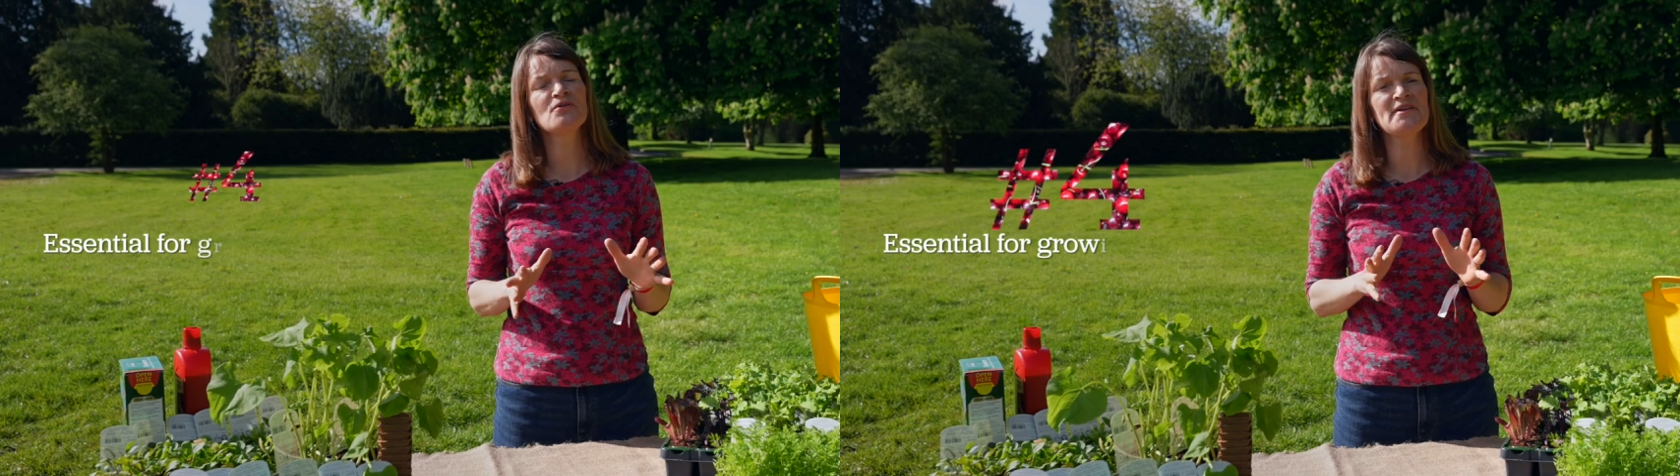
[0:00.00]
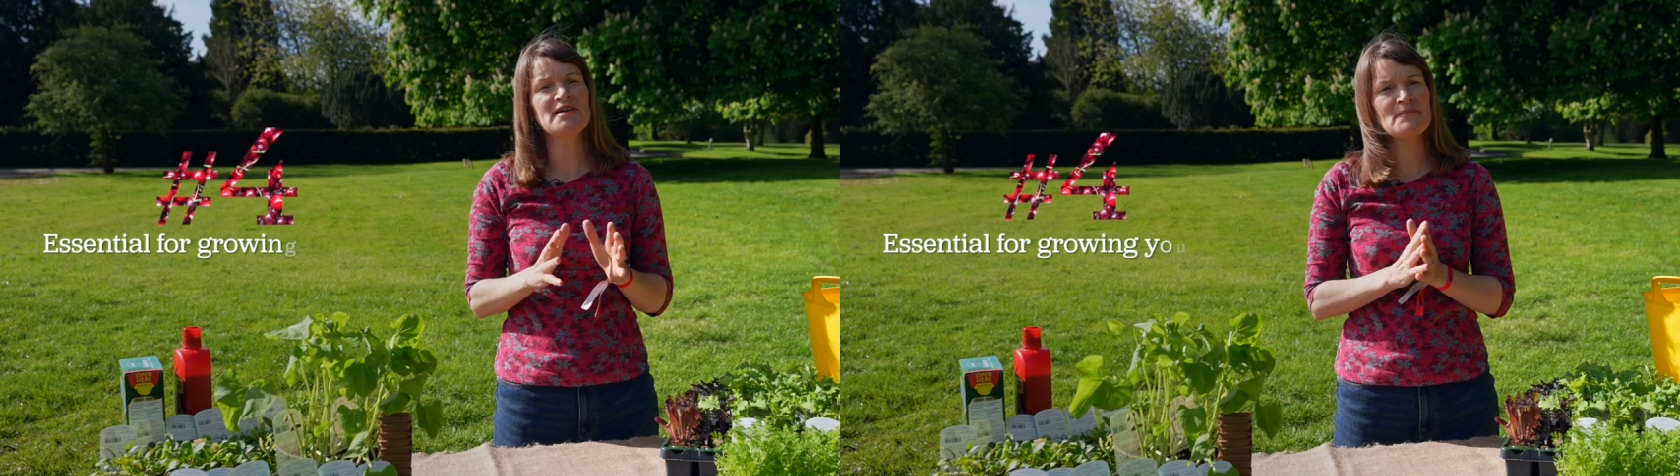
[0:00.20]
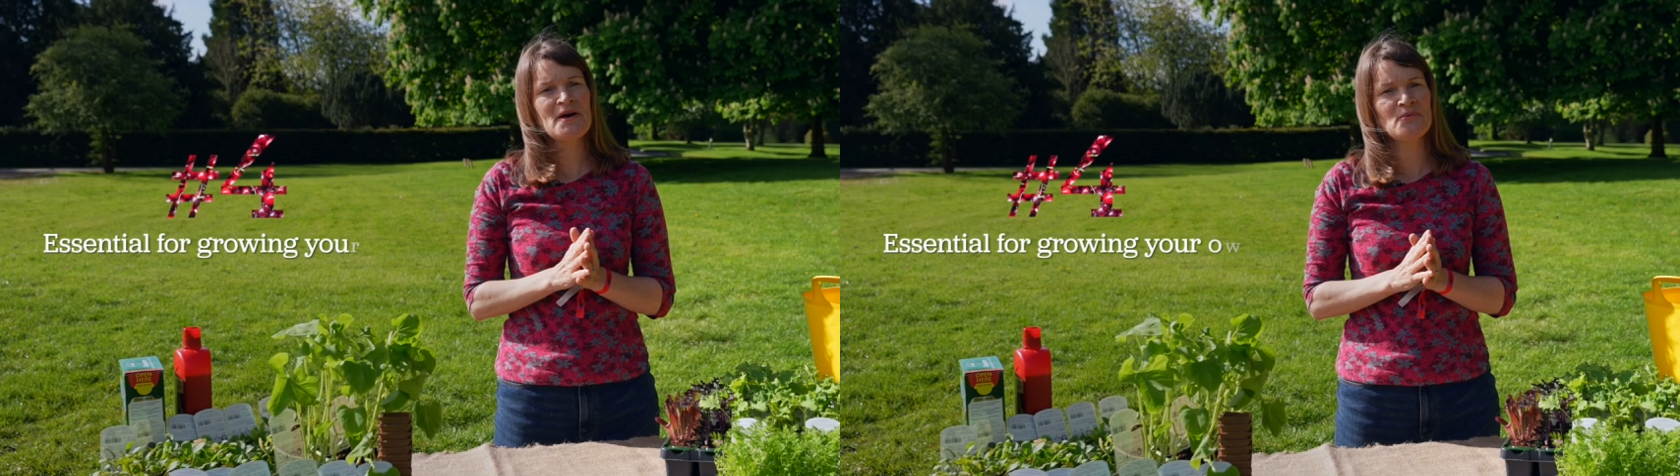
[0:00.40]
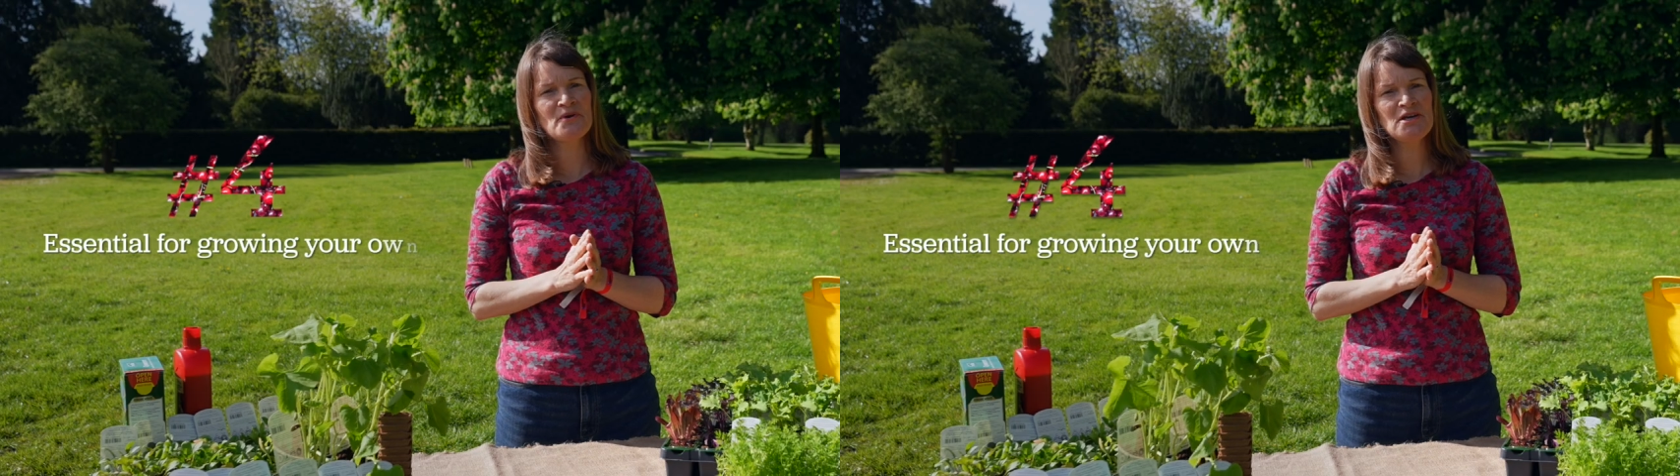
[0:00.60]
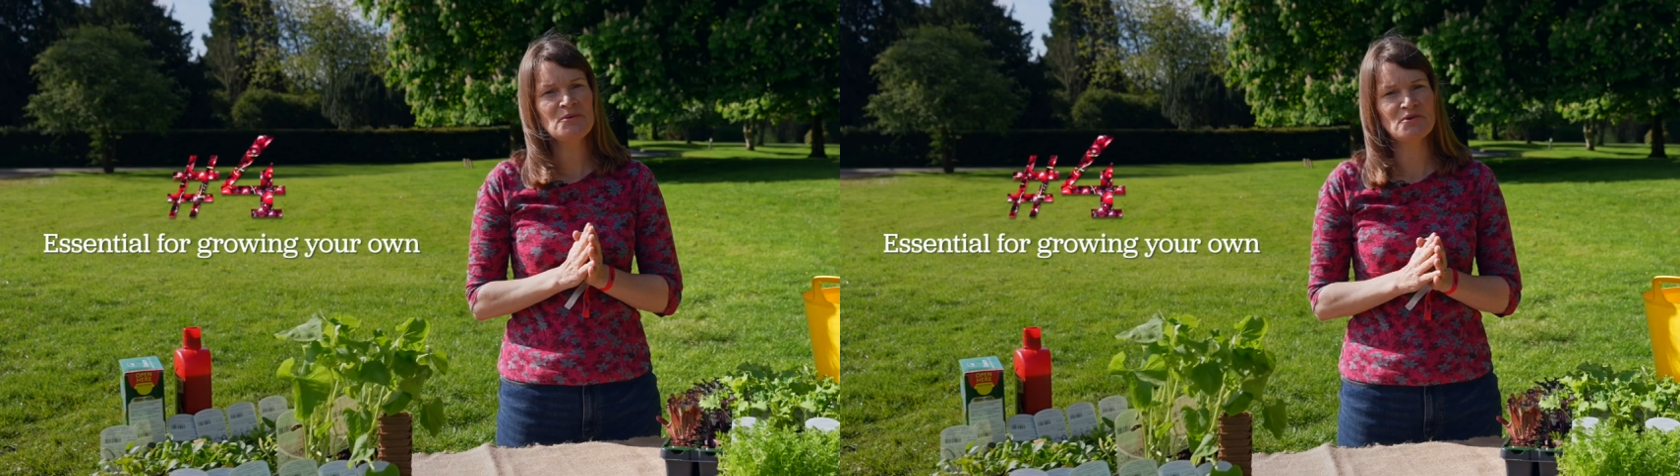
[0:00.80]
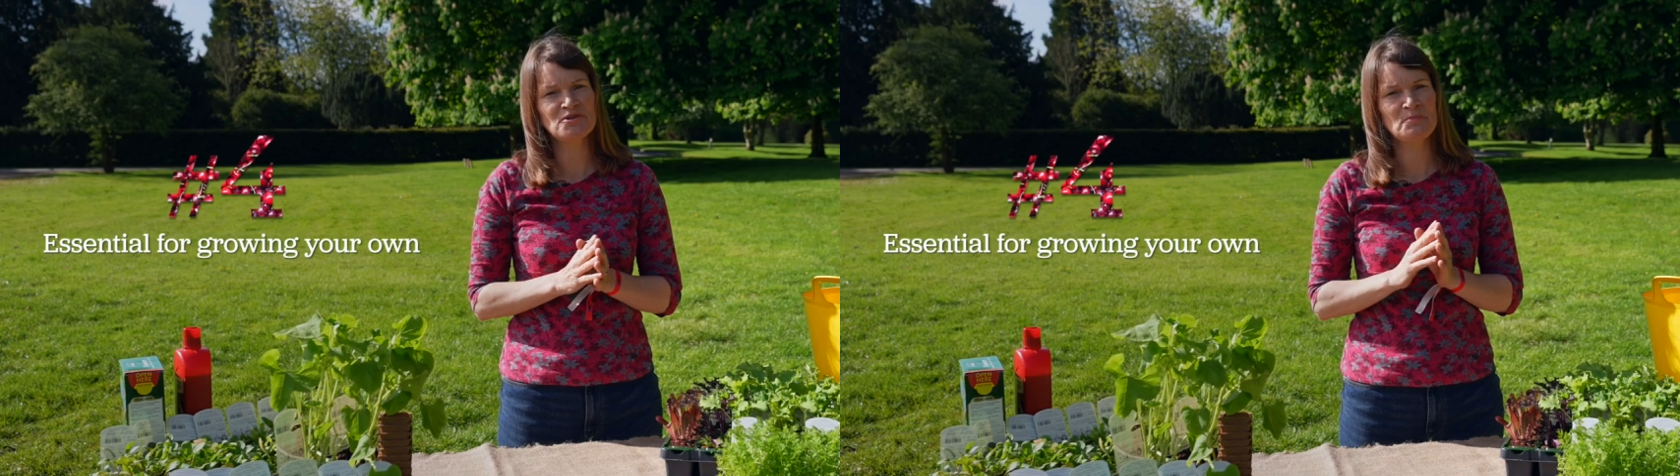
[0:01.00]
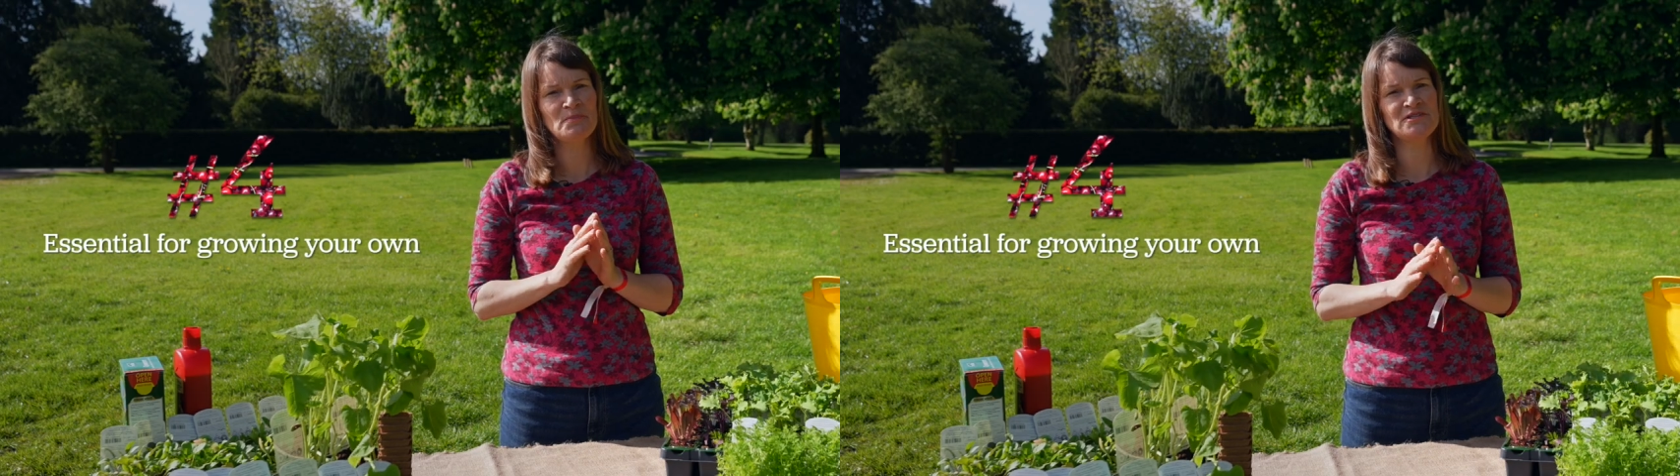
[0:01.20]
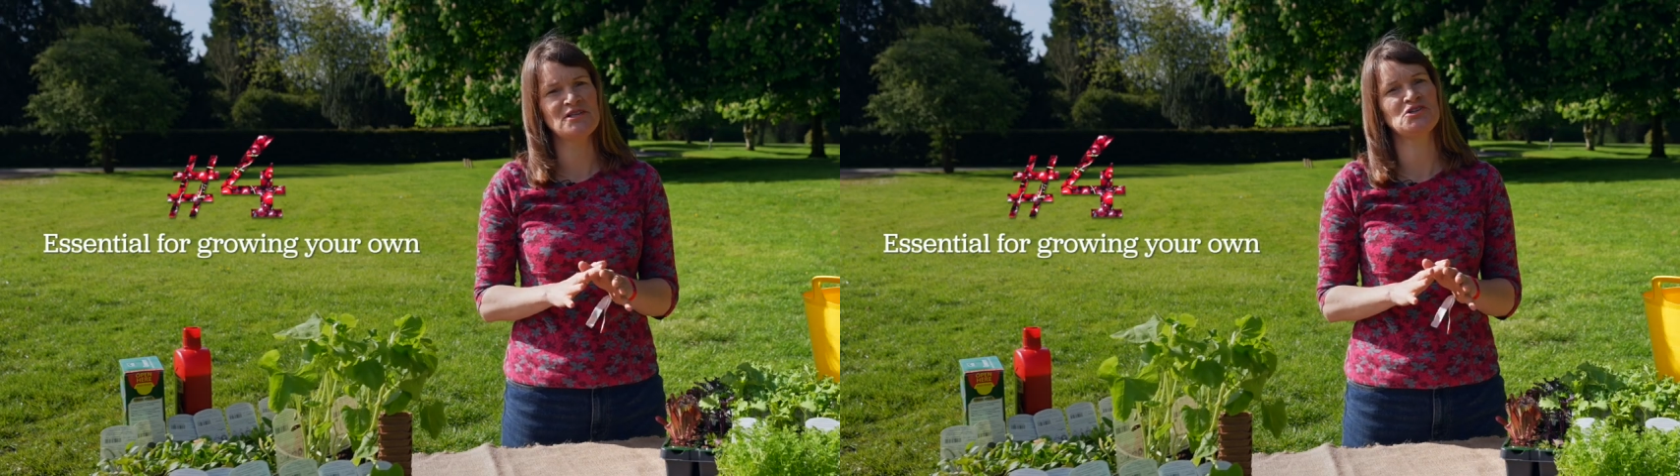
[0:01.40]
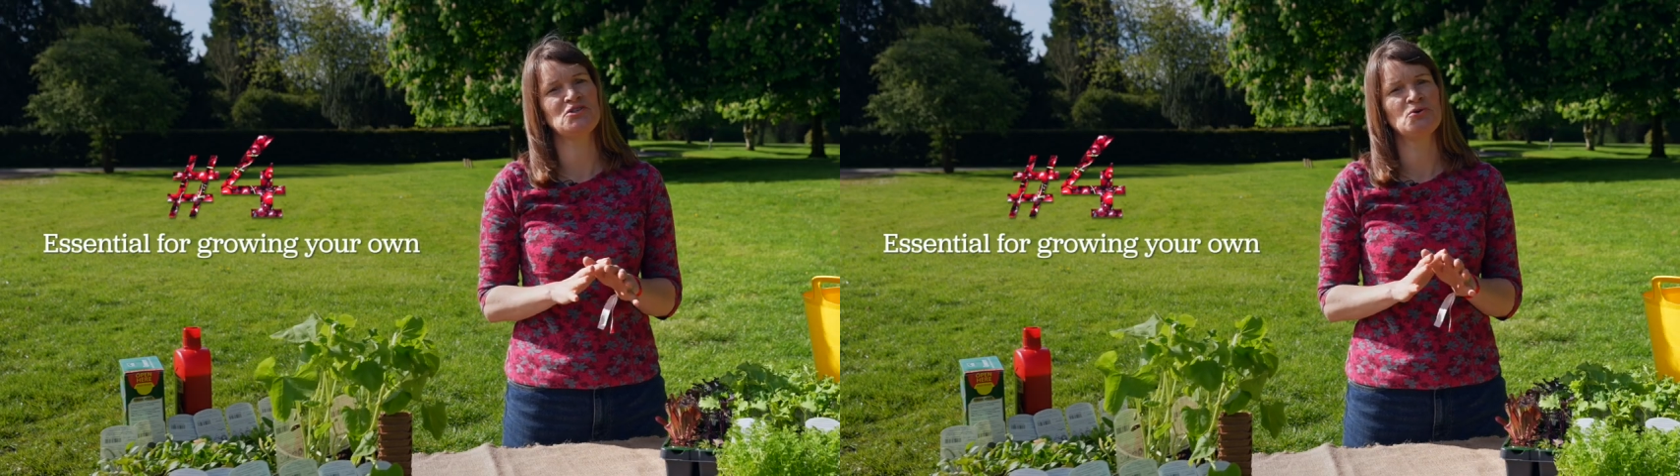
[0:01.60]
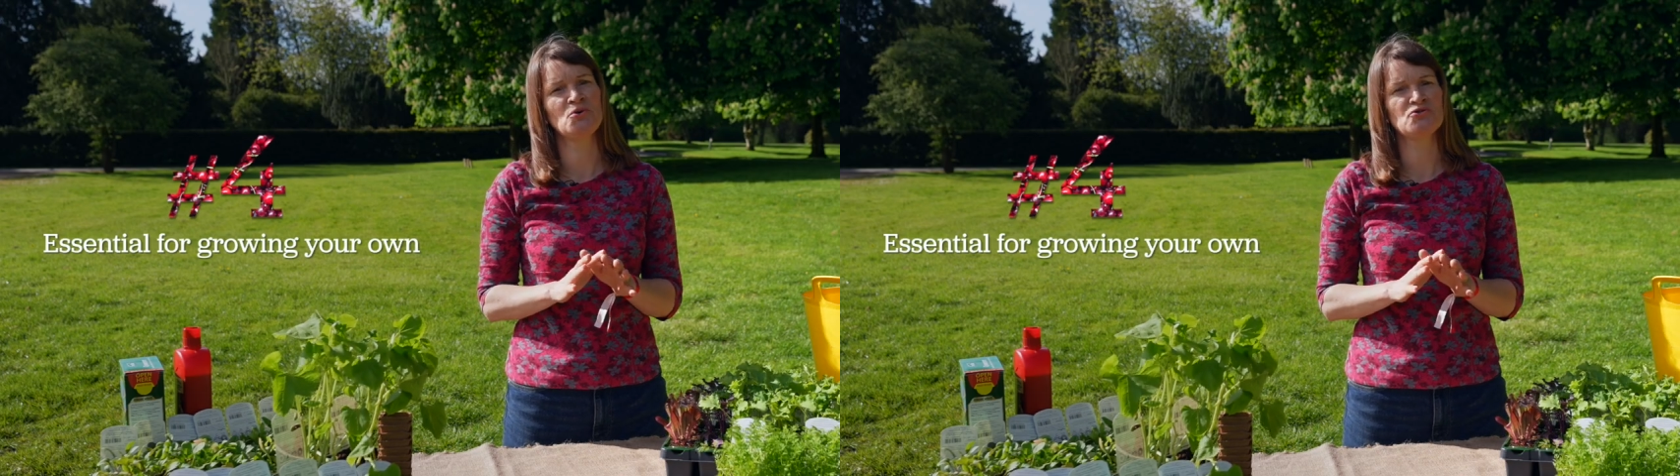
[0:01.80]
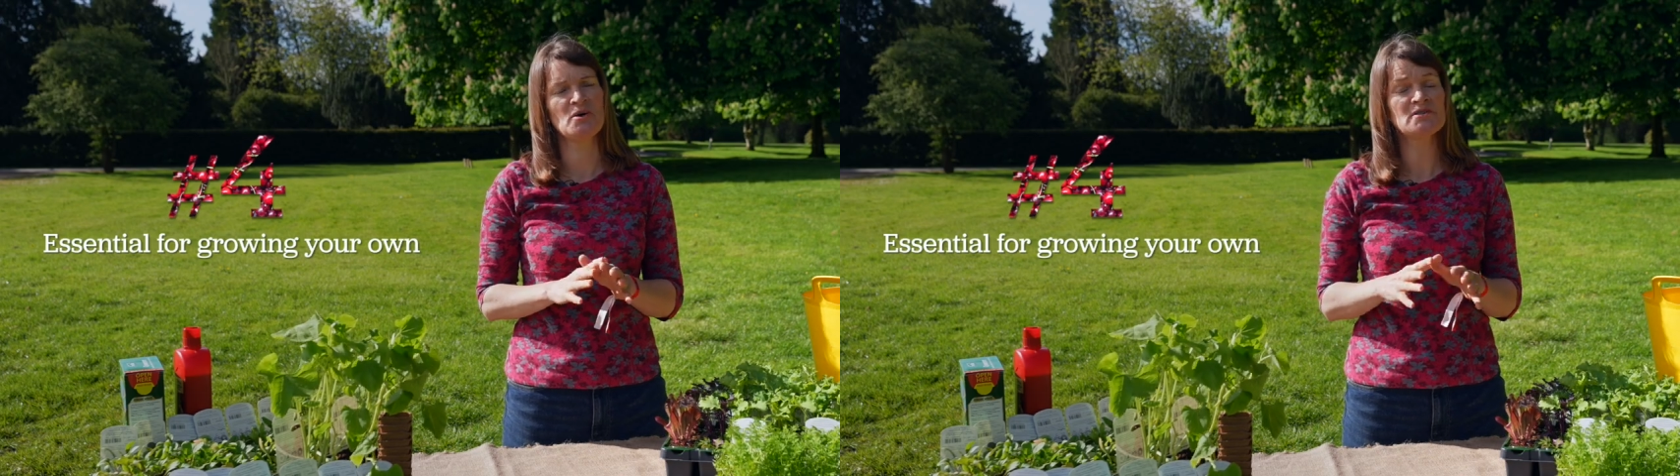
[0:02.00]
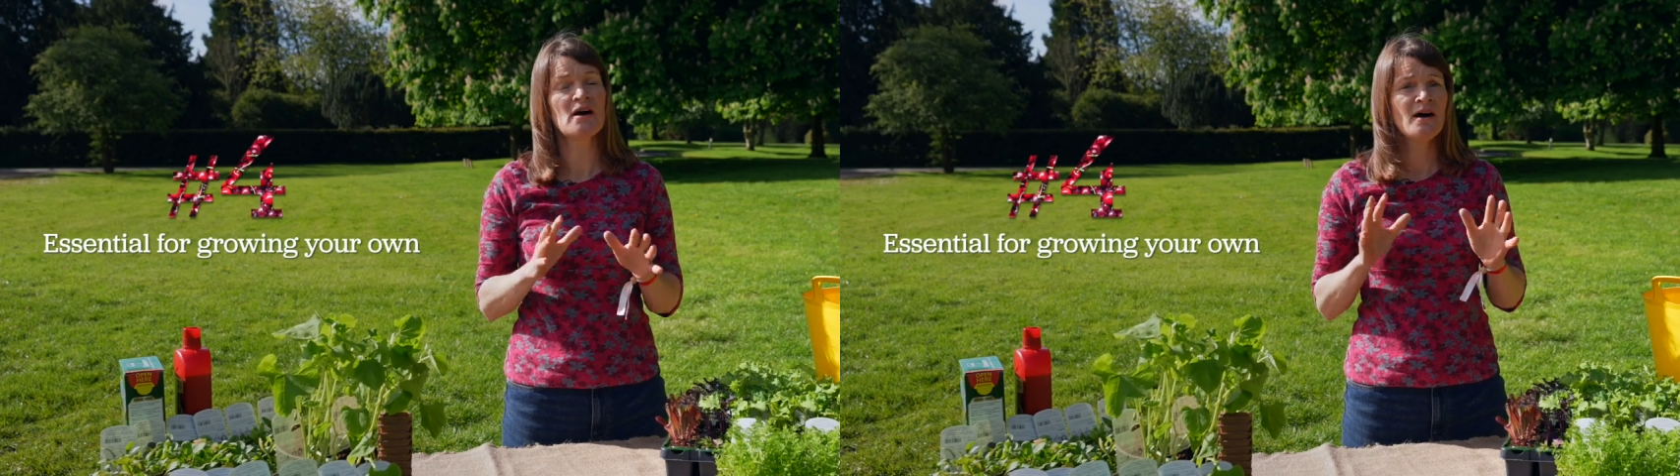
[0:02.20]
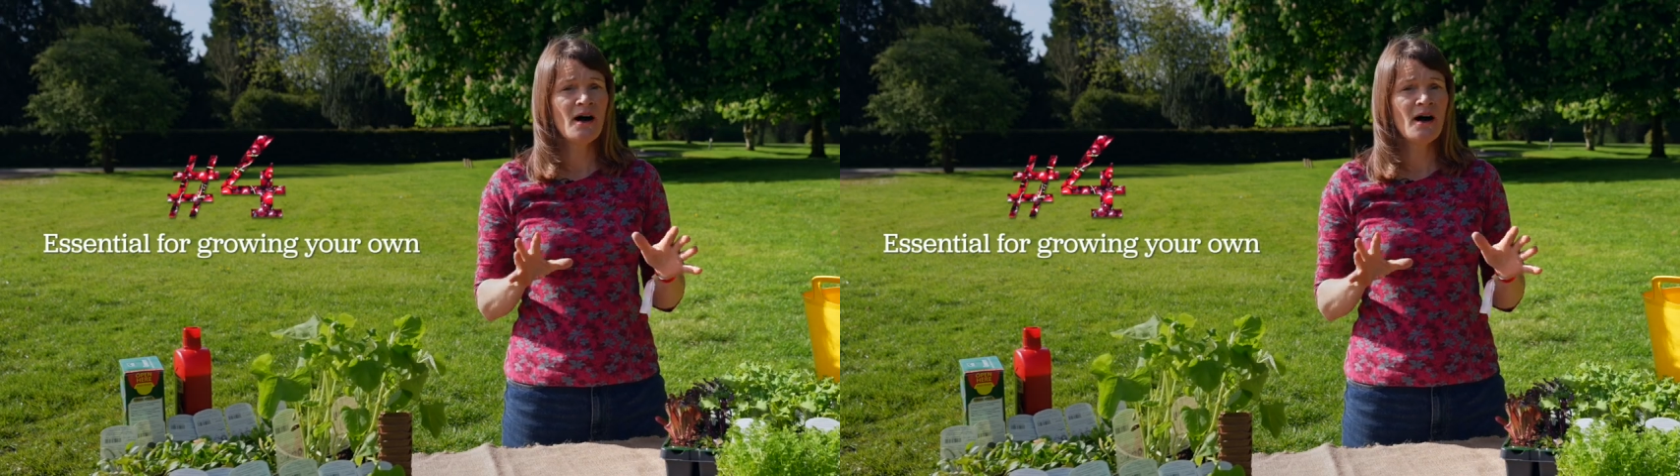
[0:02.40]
think about where you want to position your crops.